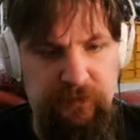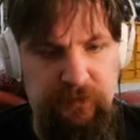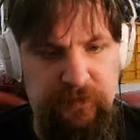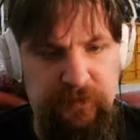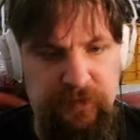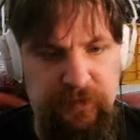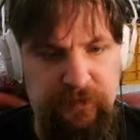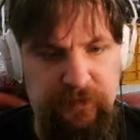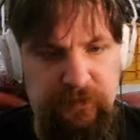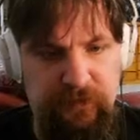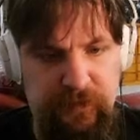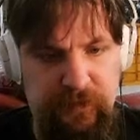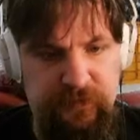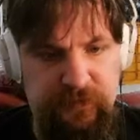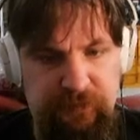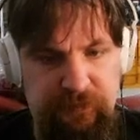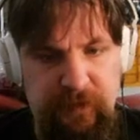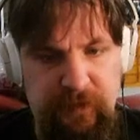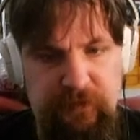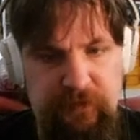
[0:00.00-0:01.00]
the insect
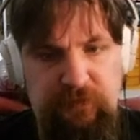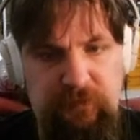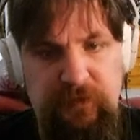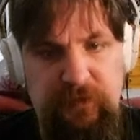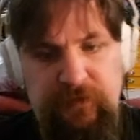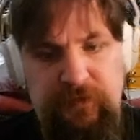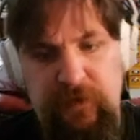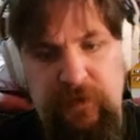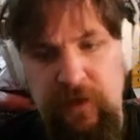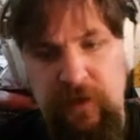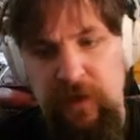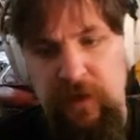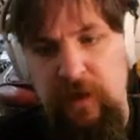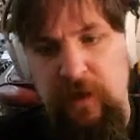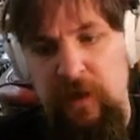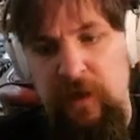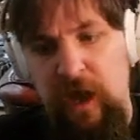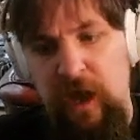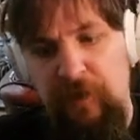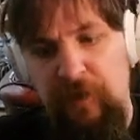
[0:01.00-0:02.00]
specimens.
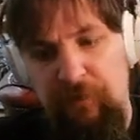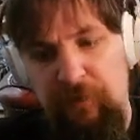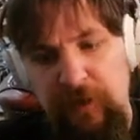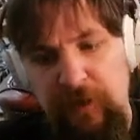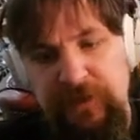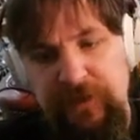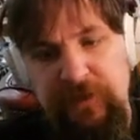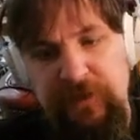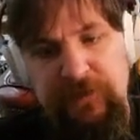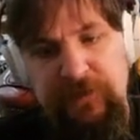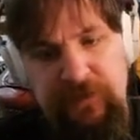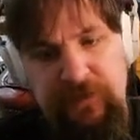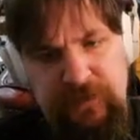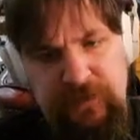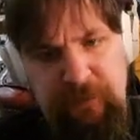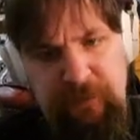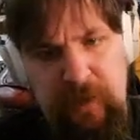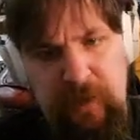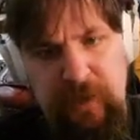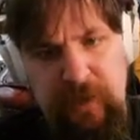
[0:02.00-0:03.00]
Of which this is
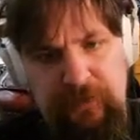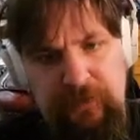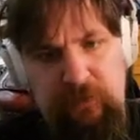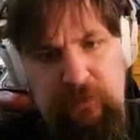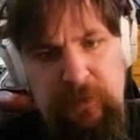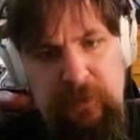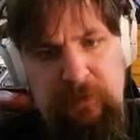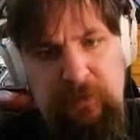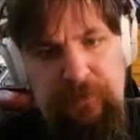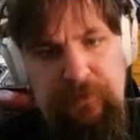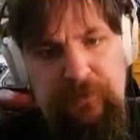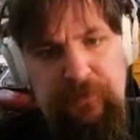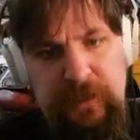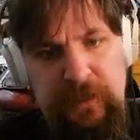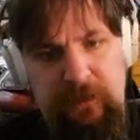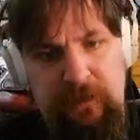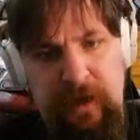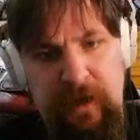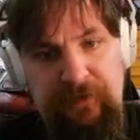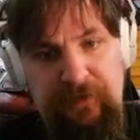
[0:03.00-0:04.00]
a puzzle we will
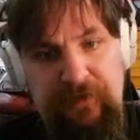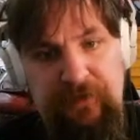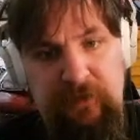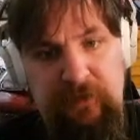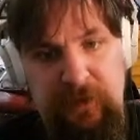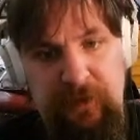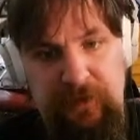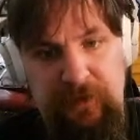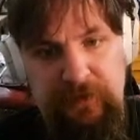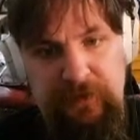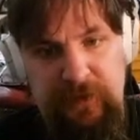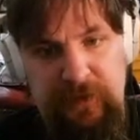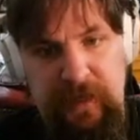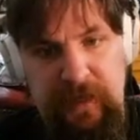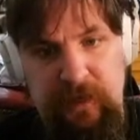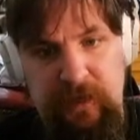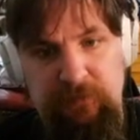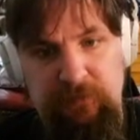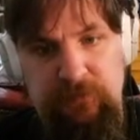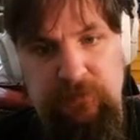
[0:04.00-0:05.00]
figure out some other
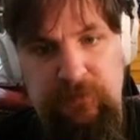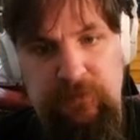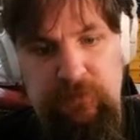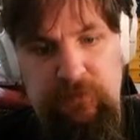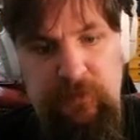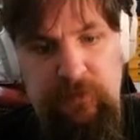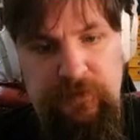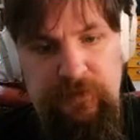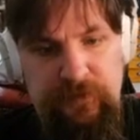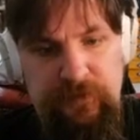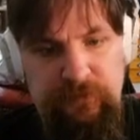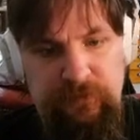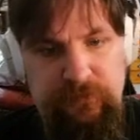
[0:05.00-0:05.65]
time, of course.